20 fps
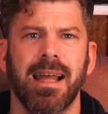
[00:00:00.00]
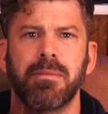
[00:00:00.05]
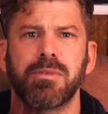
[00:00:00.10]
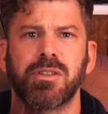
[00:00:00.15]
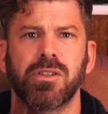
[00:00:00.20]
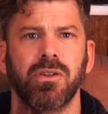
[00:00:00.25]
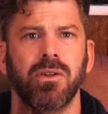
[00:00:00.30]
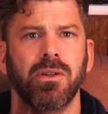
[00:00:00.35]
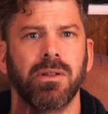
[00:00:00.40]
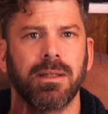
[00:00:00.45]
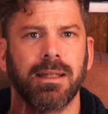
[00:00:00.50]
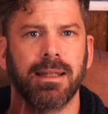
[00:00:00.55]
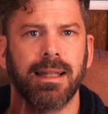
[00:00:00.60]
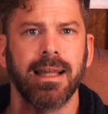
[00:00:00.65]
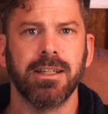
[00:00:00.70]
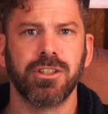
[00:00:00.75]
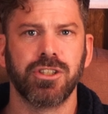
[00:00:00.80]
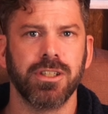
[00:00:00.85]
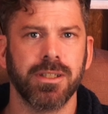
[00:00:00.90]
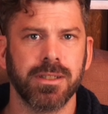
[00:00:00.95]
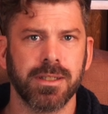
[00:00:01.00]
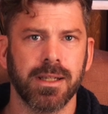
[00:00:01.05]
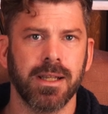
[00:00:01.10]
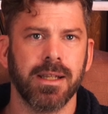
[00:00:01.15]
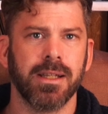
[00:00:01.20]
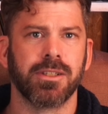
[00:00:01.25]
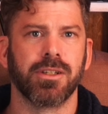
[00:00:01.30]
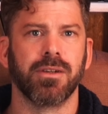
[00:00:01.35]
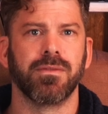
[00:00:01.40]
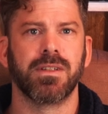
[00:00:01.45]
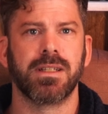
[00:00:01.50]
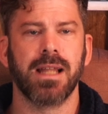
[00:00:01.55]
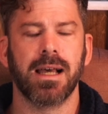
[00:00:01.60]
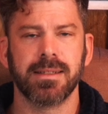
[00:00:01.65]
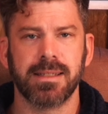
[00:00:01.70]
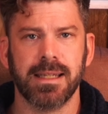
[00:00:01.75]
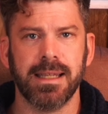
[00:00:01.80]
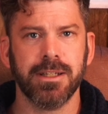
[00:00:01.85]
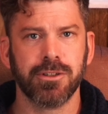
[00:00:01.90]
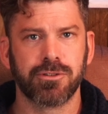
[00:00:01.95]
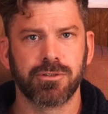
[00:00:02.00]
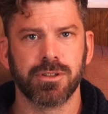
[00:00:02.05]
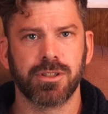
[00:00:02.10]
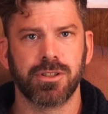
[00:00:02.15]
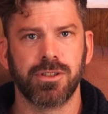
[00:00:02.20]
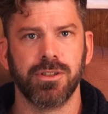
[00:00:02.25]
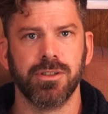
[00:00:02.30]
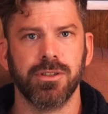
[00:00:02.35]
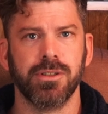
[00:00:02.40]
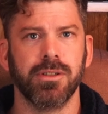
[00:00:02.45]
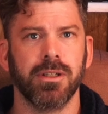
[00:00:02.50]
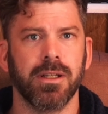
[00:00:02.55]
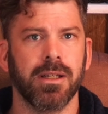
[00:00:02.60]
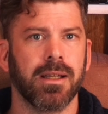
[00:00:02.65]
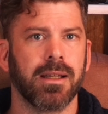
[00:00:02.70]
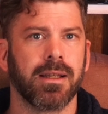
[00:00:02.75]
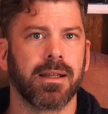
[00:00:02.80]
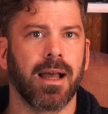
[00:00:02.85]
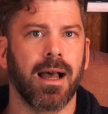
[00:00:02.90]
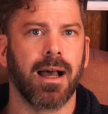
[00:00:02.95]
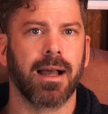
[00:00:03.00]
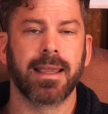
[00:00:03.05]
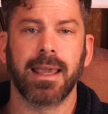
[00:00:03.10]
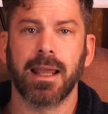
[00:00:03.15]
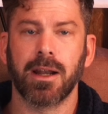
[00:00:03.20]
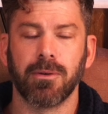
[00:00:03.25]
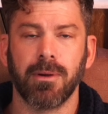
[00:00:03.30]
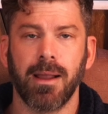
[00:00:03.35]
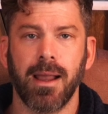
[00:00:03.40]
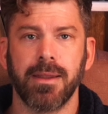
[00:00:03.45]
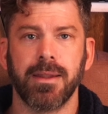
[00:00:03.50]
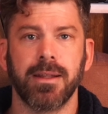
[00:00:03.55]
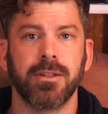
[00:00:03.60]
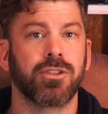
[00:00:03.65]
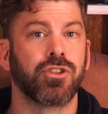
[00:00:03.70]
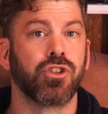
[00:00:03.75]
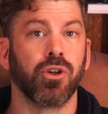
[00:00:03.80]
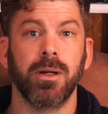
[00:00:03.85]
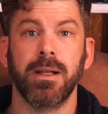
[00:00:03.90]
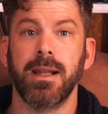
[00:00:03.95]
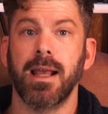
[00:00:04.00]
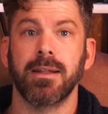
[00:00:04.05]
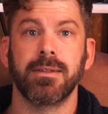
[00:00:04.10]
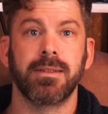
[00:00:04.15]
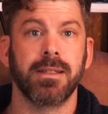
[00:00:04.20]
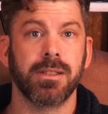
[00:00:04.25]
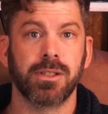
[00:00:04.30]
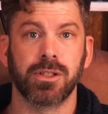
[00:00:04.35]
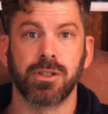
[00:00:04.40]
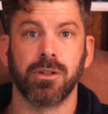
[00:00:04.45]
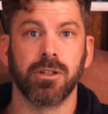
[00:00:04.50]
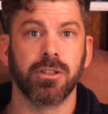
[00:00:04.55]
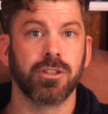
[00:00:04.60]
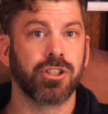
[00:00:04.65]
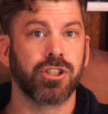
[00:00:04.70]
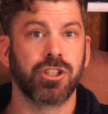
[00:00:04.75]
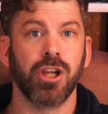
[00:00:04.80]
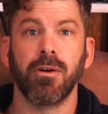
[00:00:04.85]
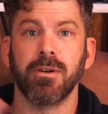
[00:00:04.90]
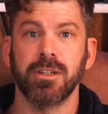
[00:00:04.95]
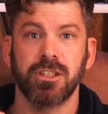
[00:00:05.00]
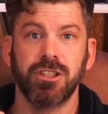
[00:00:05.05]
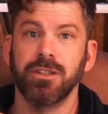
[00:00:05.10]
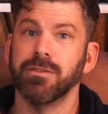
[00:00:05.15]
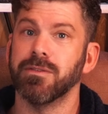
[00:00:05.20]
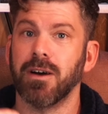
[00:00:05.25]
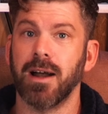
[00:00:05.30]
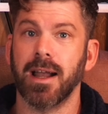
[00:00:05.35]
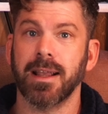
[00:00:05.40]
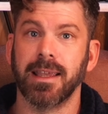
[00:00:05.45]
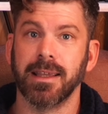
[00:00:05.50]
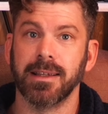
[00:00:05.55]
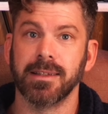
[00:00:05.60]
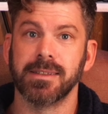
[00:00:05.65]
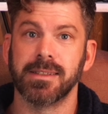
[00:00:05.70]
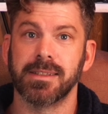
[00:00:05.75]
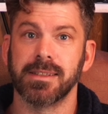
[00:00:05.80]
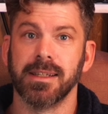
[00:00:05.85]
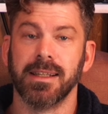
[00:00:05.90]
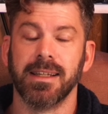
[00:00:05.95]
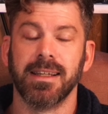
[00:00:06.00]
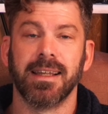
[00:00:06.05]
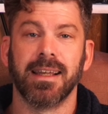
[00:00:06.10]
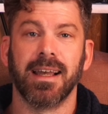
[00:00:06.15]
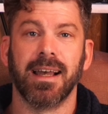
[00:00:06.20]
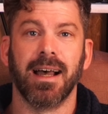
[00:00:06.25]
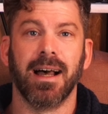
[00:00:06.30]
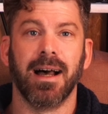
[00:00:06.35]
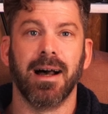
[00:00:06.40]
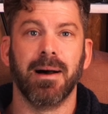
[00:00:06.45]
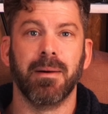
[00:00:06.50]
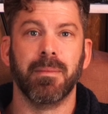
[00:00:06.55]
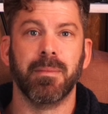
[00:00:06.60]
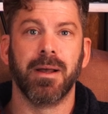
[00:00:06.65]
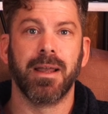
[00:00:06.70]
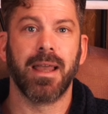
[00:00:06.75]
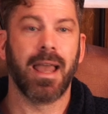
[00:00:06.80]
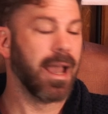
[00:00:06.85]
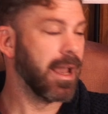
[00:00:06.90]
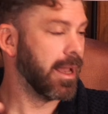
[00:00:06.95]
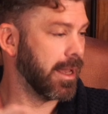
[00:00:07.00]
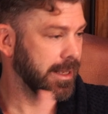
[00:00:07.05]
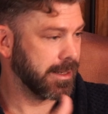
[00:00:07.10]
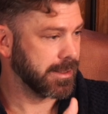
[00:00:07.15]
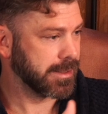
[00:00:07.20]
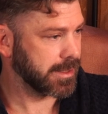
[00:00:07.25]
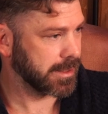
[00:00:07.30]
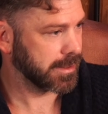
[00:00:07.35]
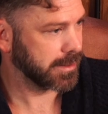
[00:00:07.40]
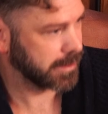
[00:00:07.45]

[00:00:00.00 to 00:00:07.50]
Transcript: absolute legend. So if it does interest you, get around it, join our Discord, show us your Vikings, and